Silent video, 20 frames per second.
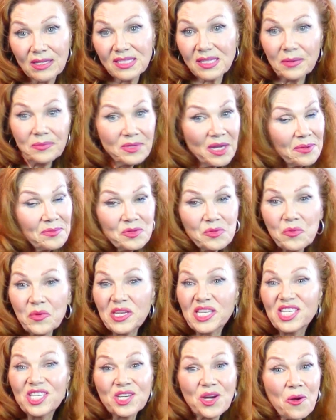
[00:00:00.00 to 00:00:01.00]
Sometimes
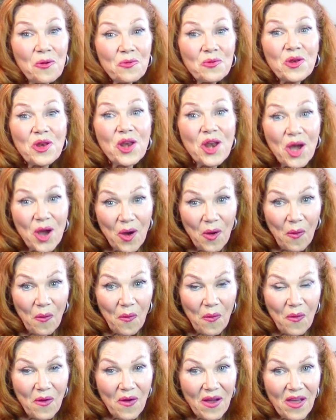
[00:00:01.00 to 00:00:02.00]
we don't
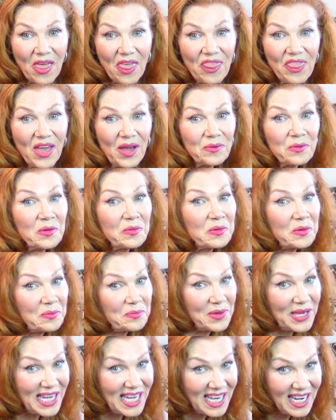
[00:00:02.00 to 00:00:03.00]
know that we're
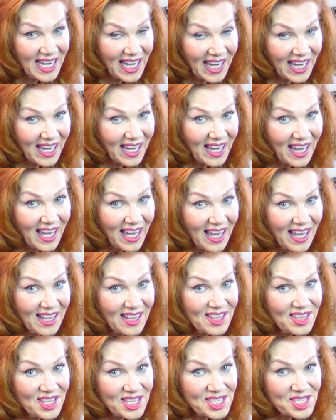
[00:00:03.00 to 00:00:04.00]
repeating
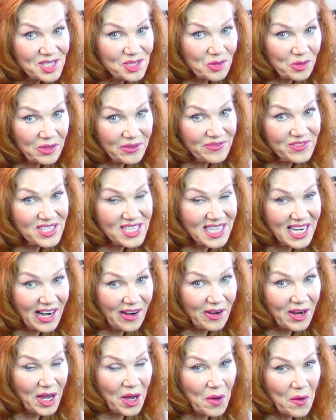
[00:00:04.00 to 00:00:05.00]
this sort of
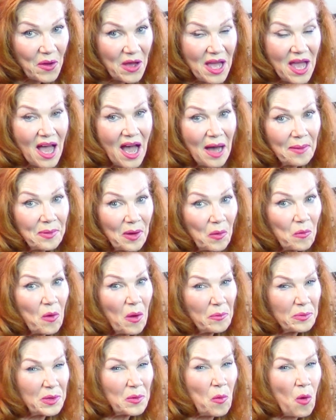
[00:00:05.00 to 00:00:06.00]
scenario about
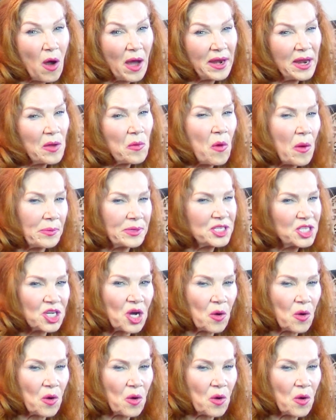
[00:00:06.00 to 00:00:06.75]
what we want and what we